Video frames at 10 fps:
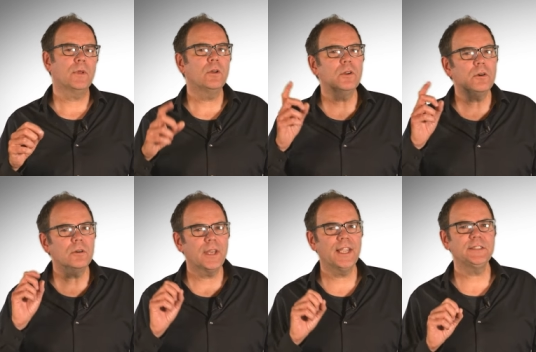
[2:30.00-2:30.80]
although
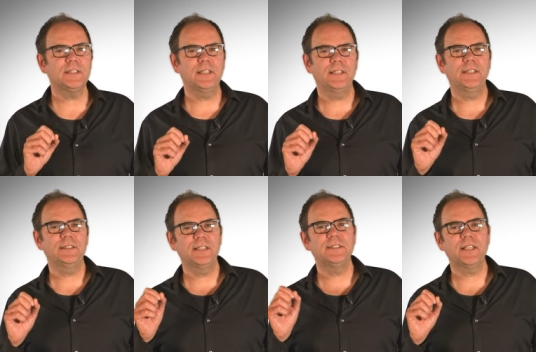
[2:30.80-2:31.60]
occasionally
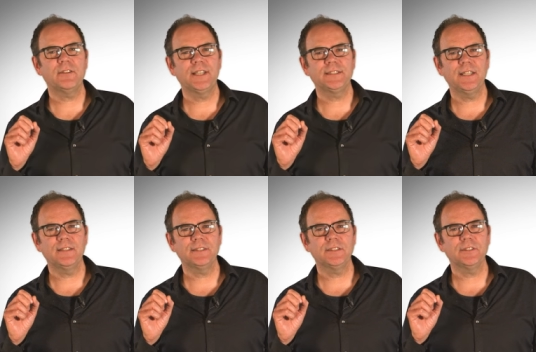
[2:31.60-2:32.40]
they generate
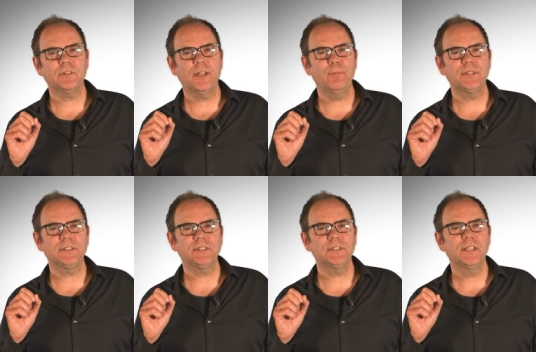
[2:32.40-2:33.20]
sentences or
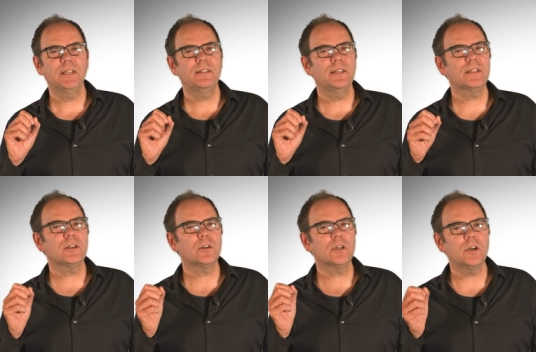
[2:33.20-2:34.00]
images that
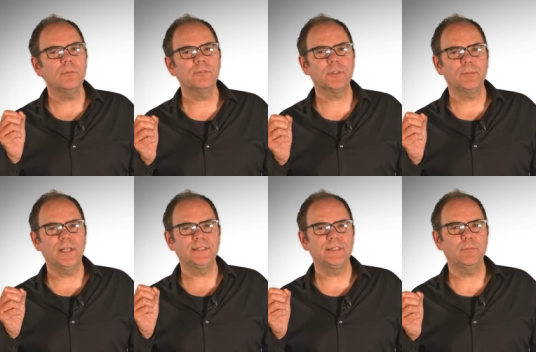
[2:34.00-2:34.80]
are
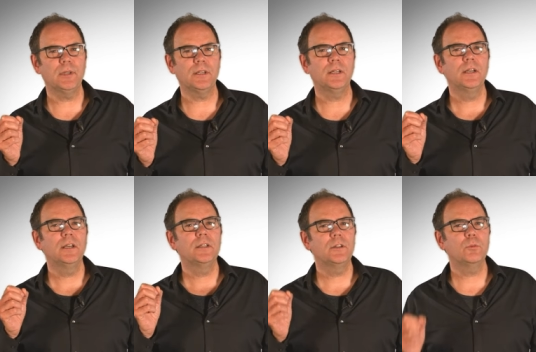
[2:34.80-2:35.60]
uncomfortably similar
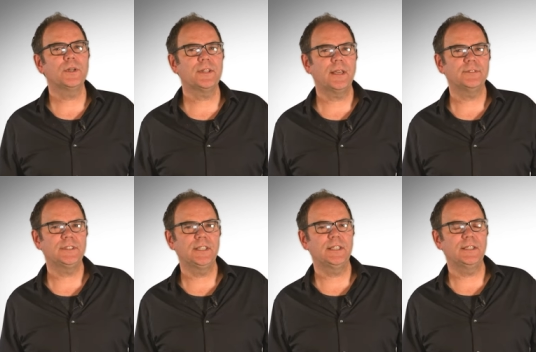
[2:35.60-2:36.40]
to what they have
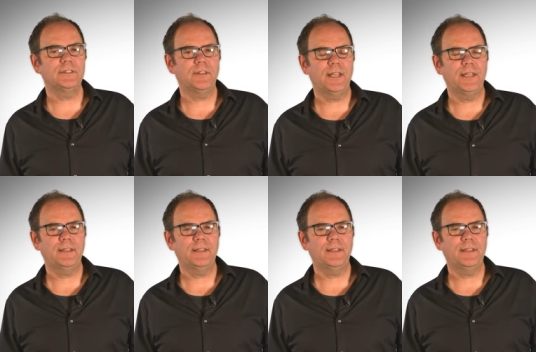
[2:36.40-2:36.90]
seen in the training